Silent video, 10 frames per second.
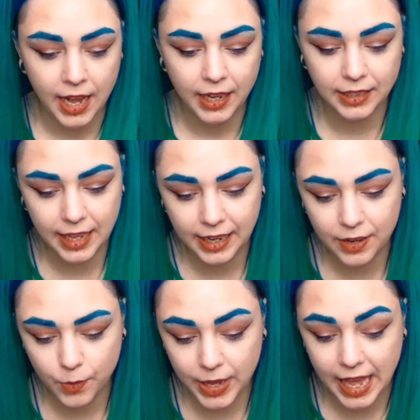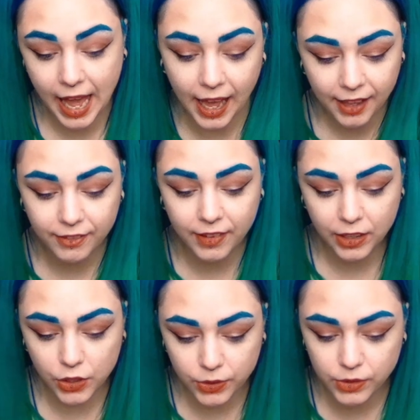Then we have
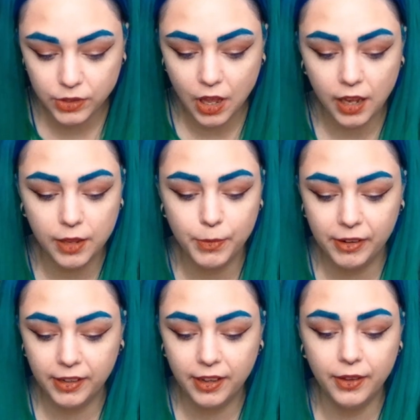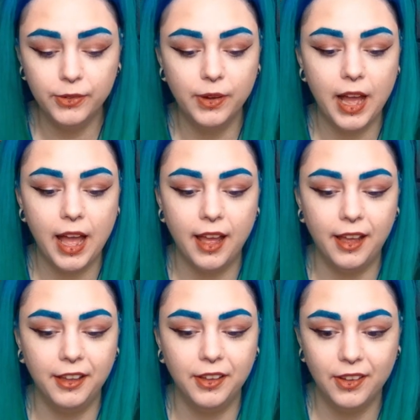new Scarlet Berrico
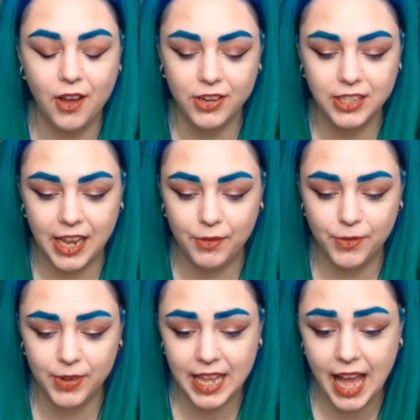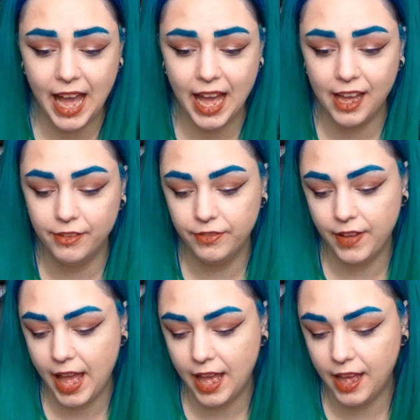content. We have
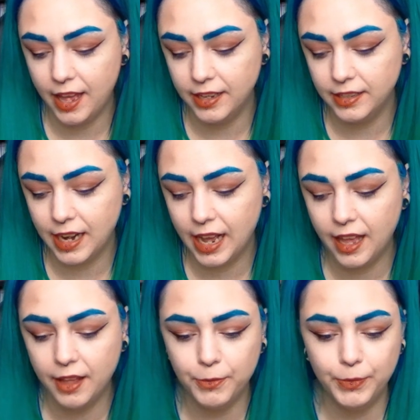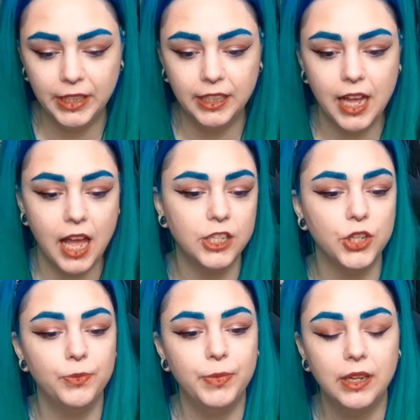Nagahime
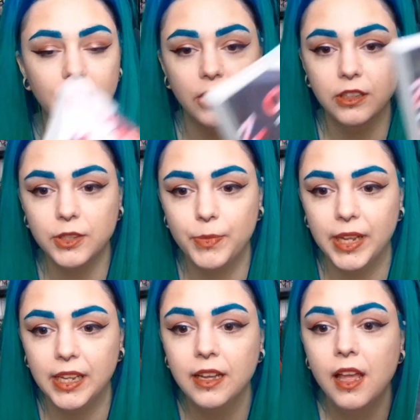To Be or Not To Be.